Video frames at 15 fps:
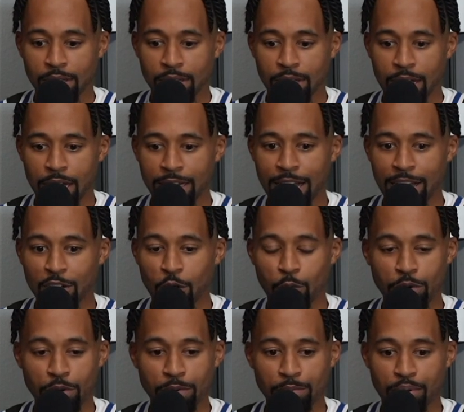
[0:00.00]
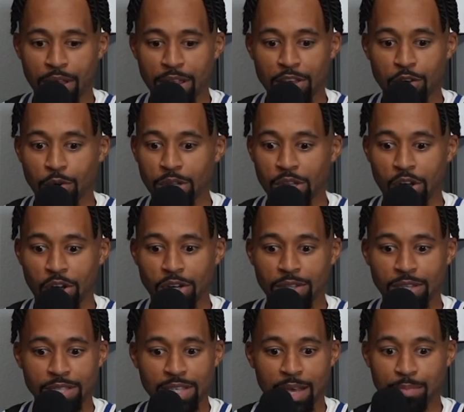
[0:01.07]
I know we're probably going long on
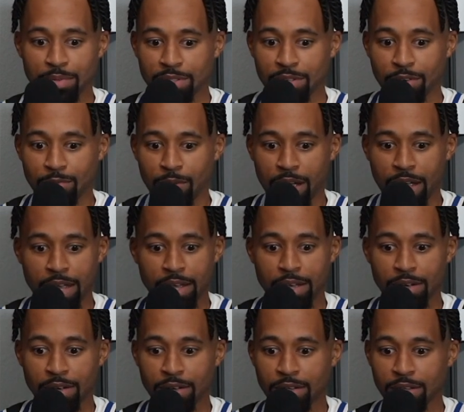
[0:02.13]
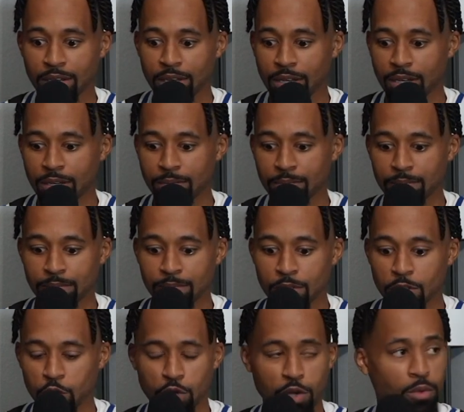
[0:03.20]
this episode right here.
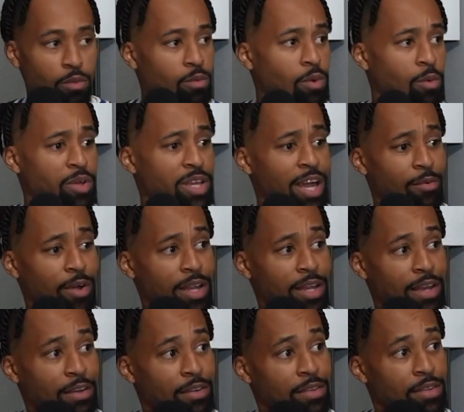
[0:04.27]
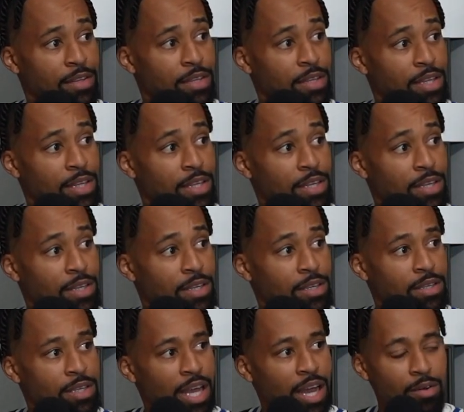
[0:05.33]
Trio, where we at right now?
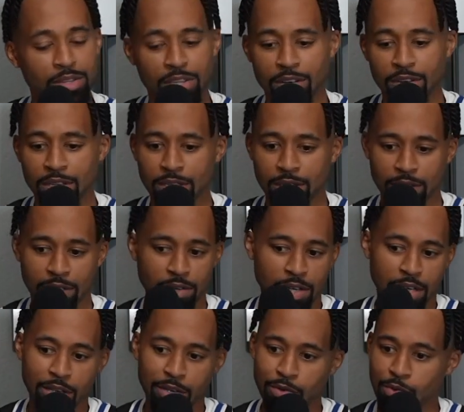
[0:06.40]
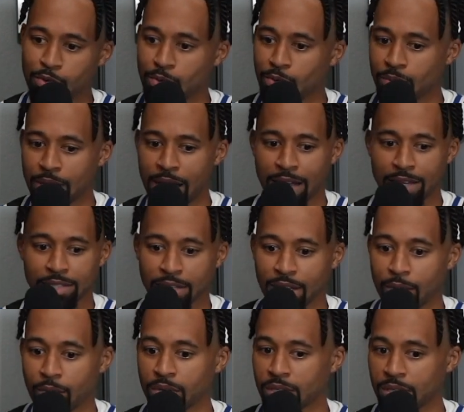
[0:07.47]
Hour 30. Okay, cool. Actually, I
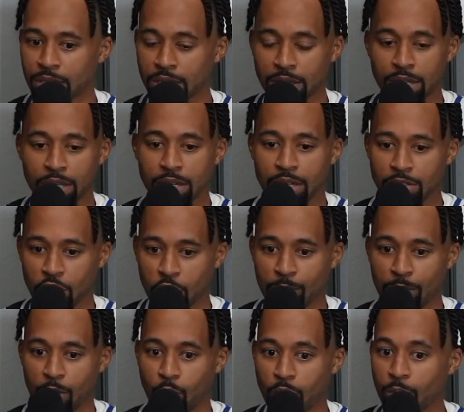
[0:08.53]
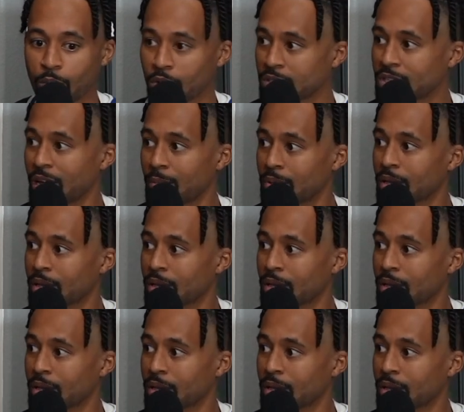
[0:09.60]
wanted to talk about one more topic.